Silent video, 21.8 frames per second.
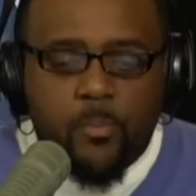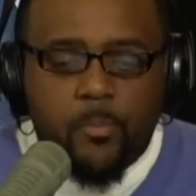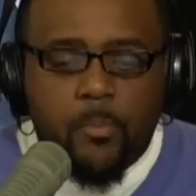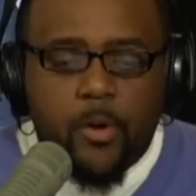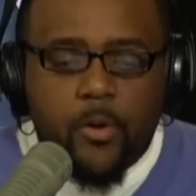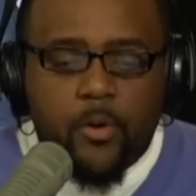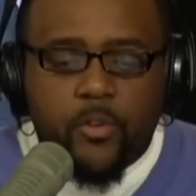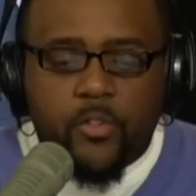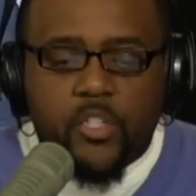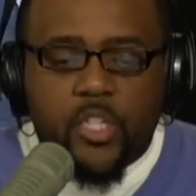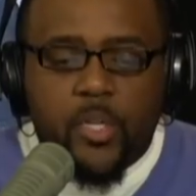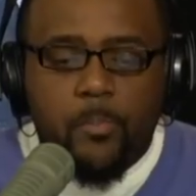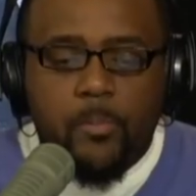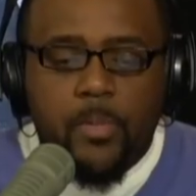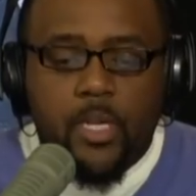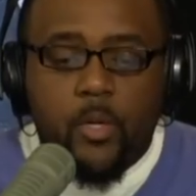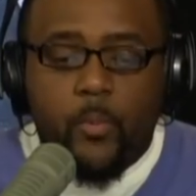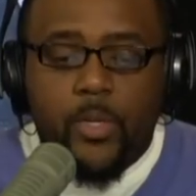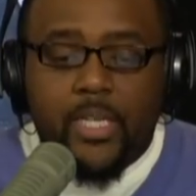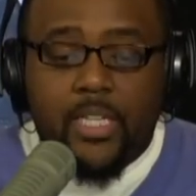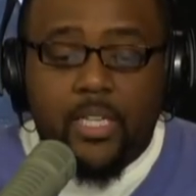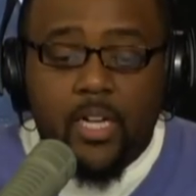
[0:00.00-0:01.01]
of murders
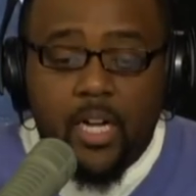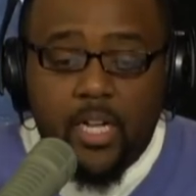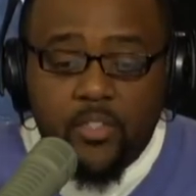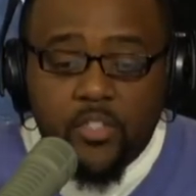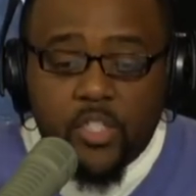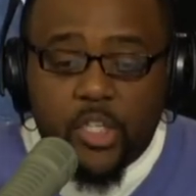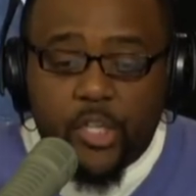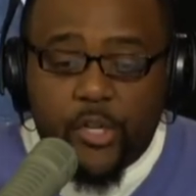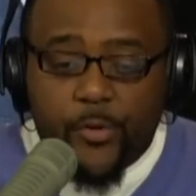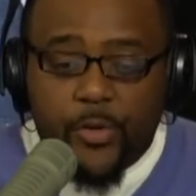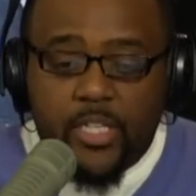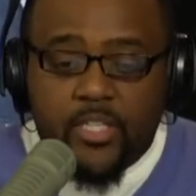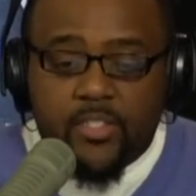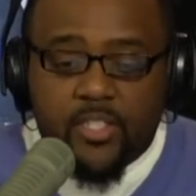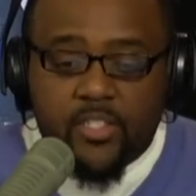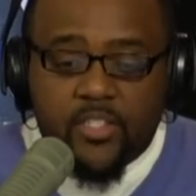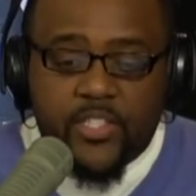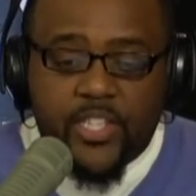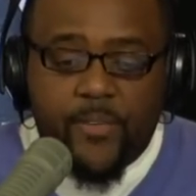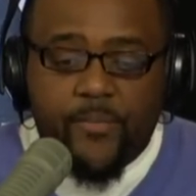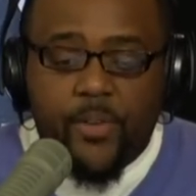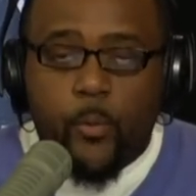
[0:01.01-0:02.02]
committed with guns increased to
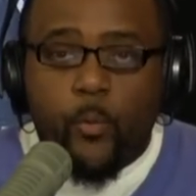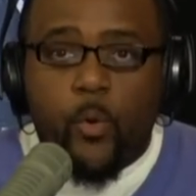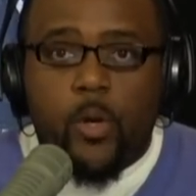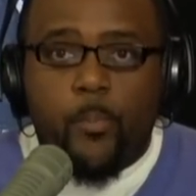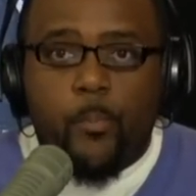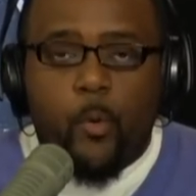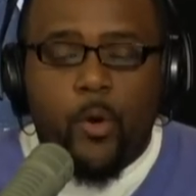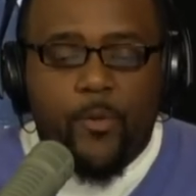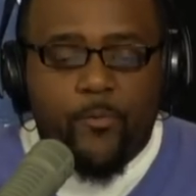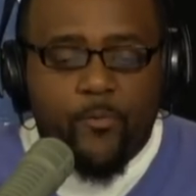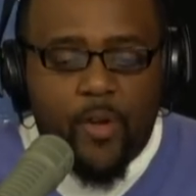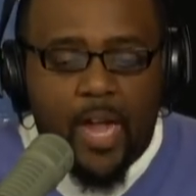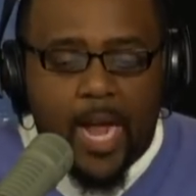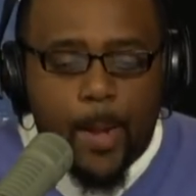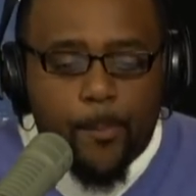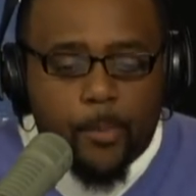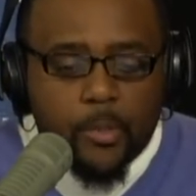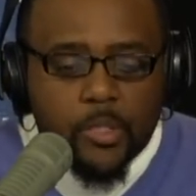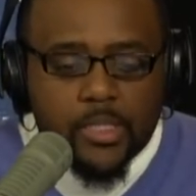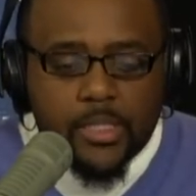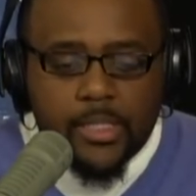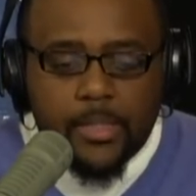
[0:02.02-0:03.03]

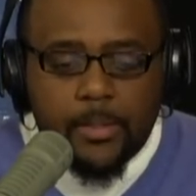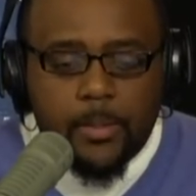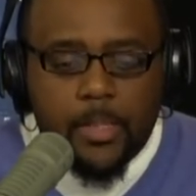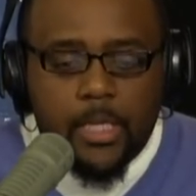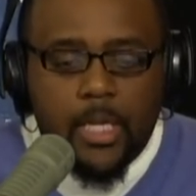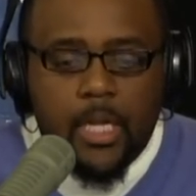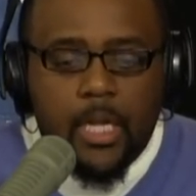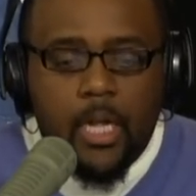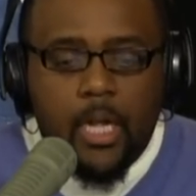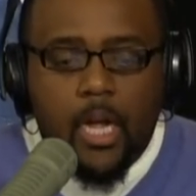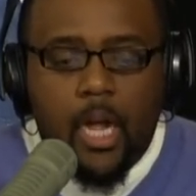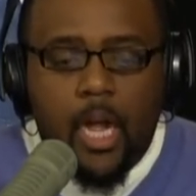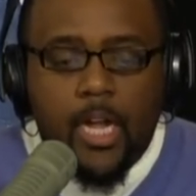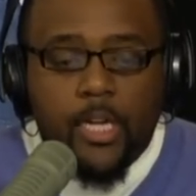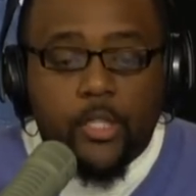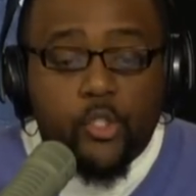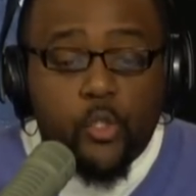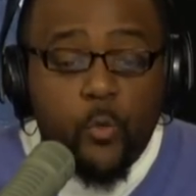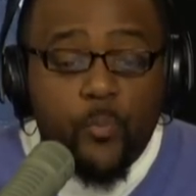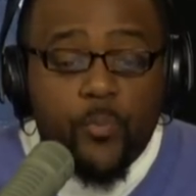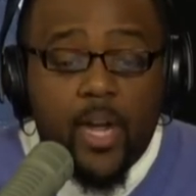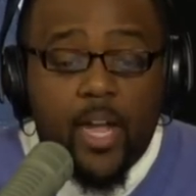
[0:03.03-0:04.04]
71.5%. Uh, in
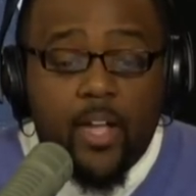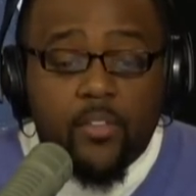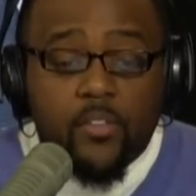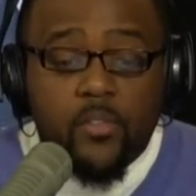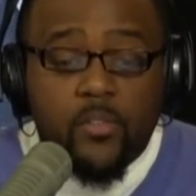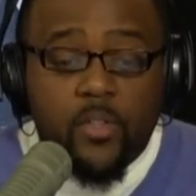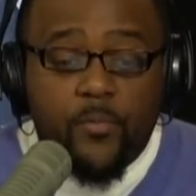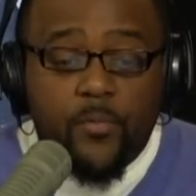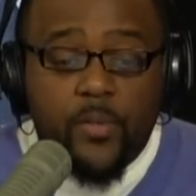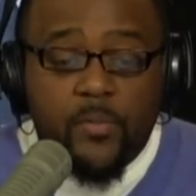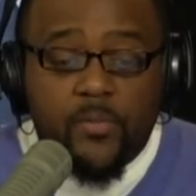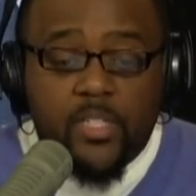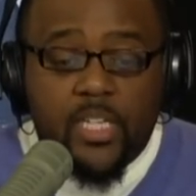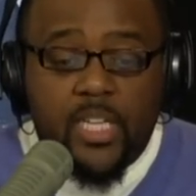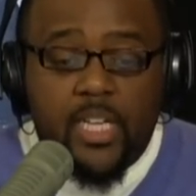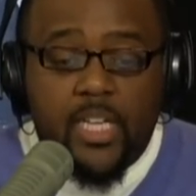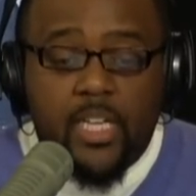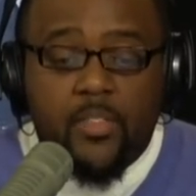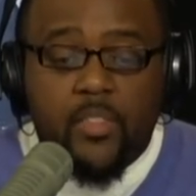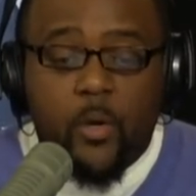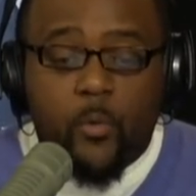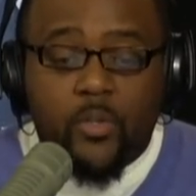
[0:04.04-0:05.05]

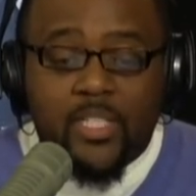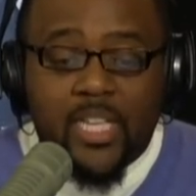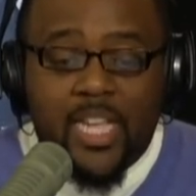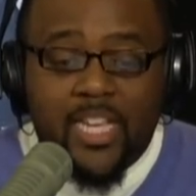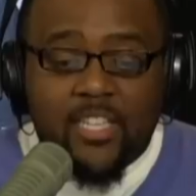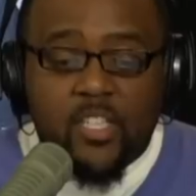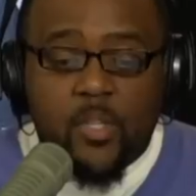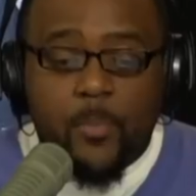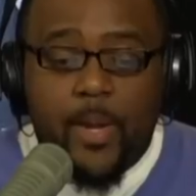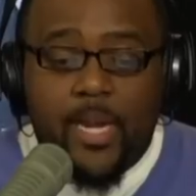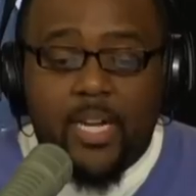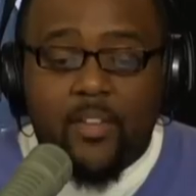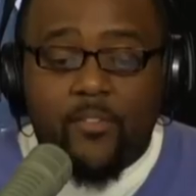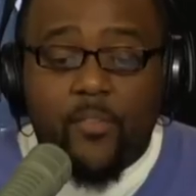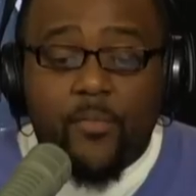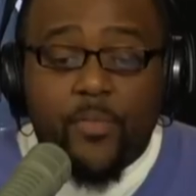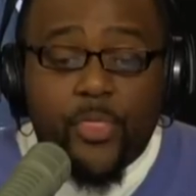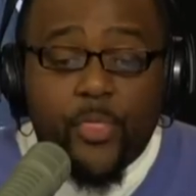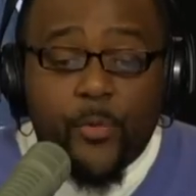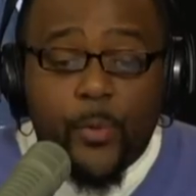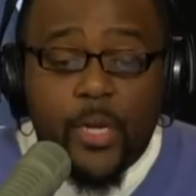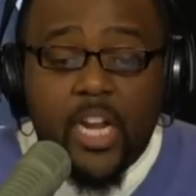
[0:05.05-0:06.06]
2015, there was an estimate of
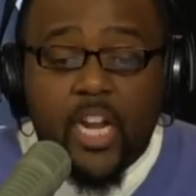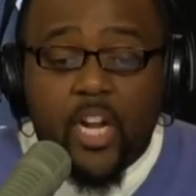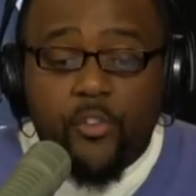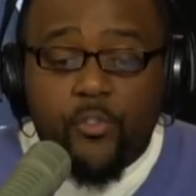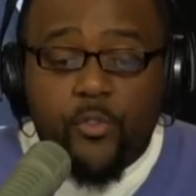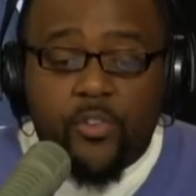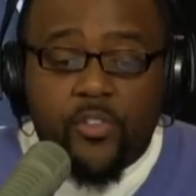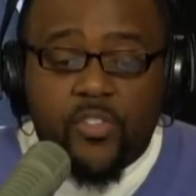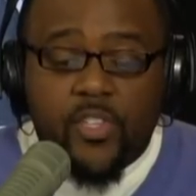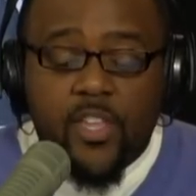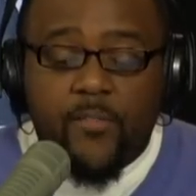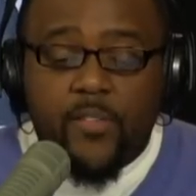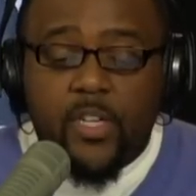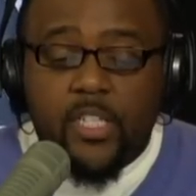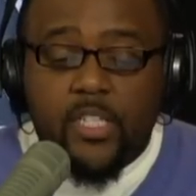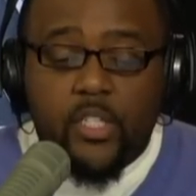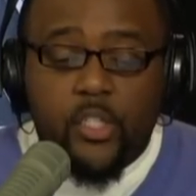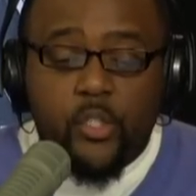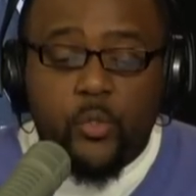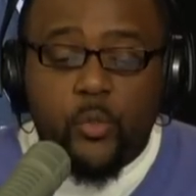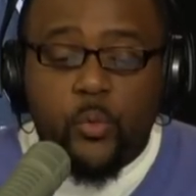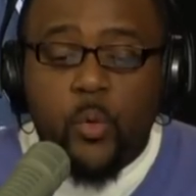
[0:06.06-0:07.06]

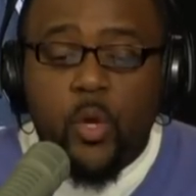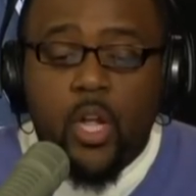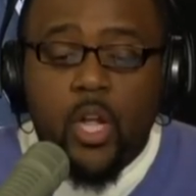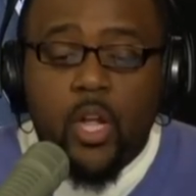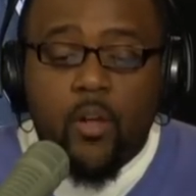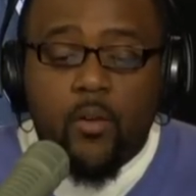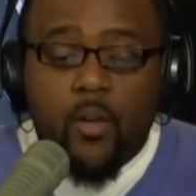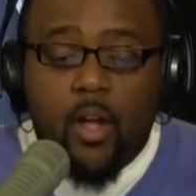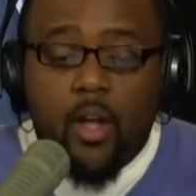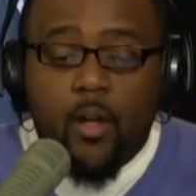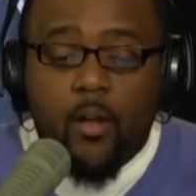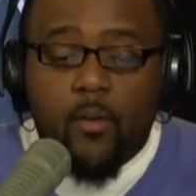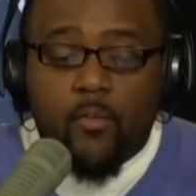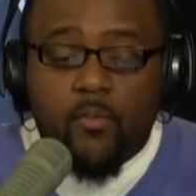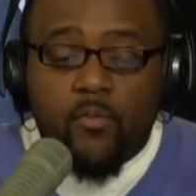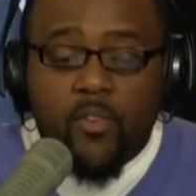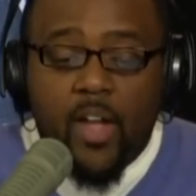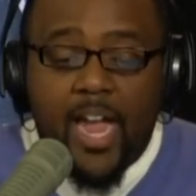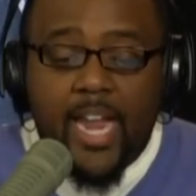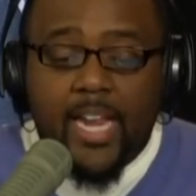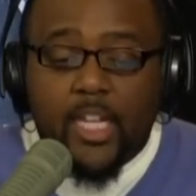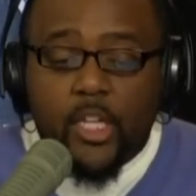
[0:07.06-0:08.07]
372 uh,
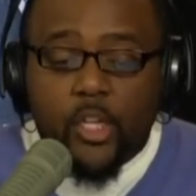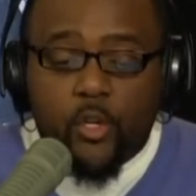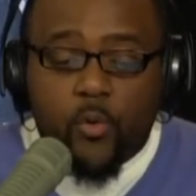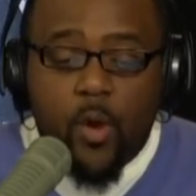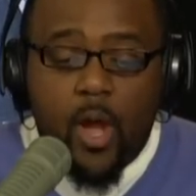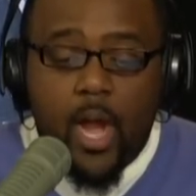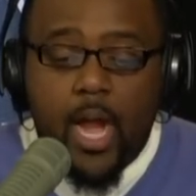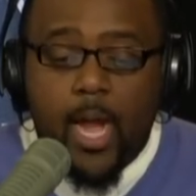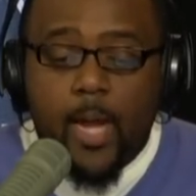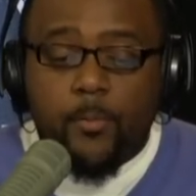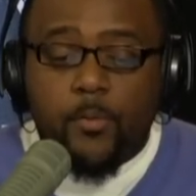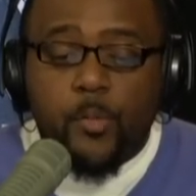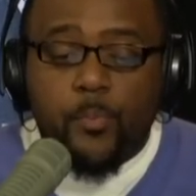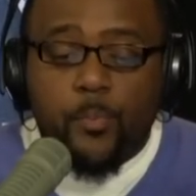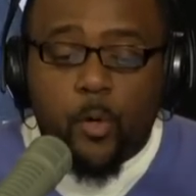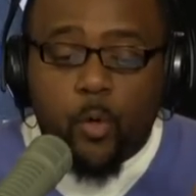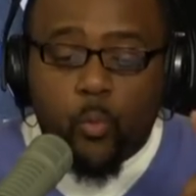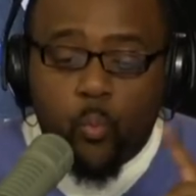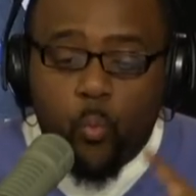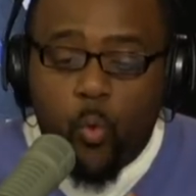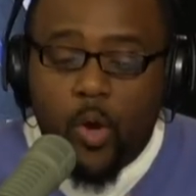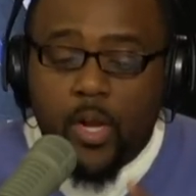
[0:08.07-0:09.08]
violent crimes
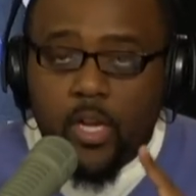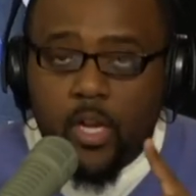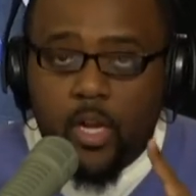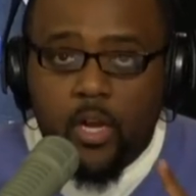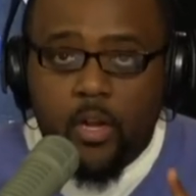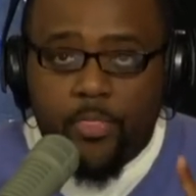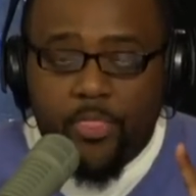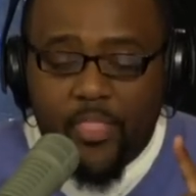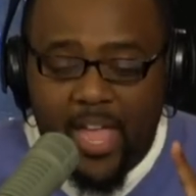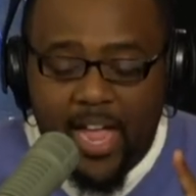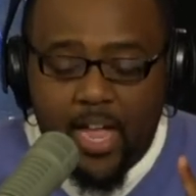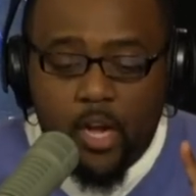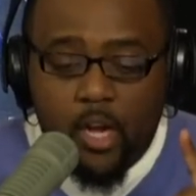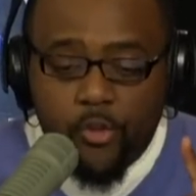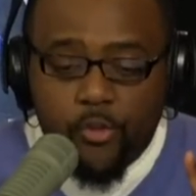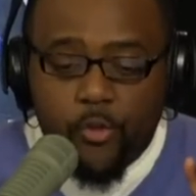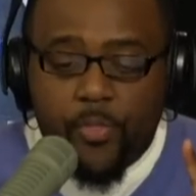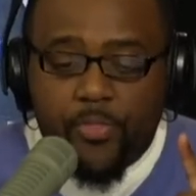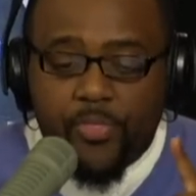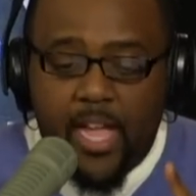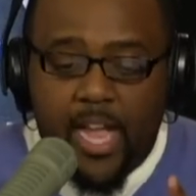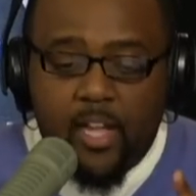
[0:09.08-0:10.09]
per
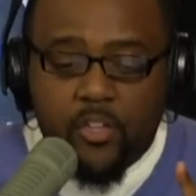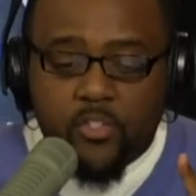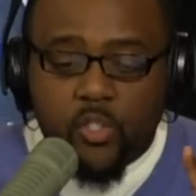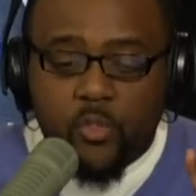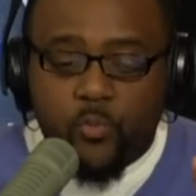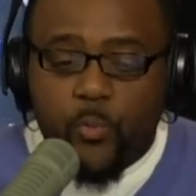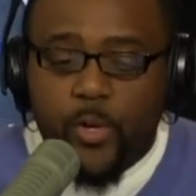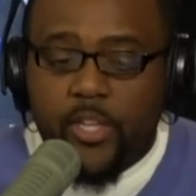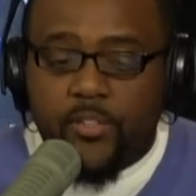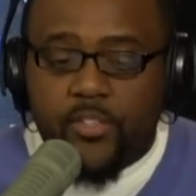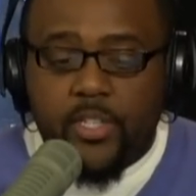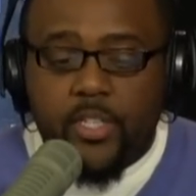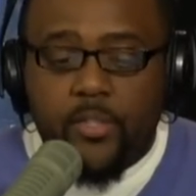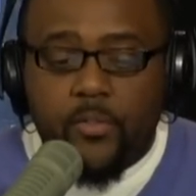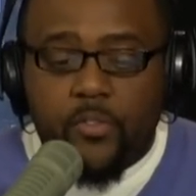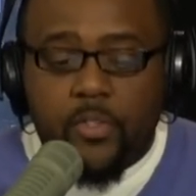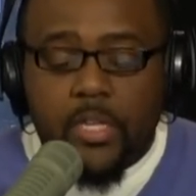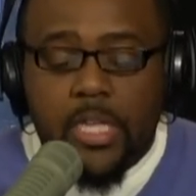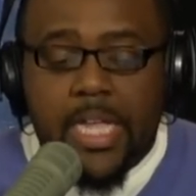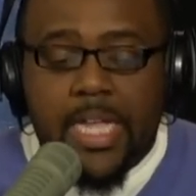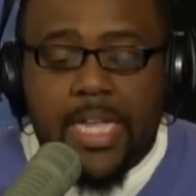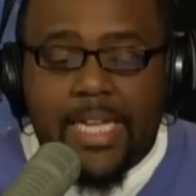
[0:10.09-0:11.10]
100,000 residents.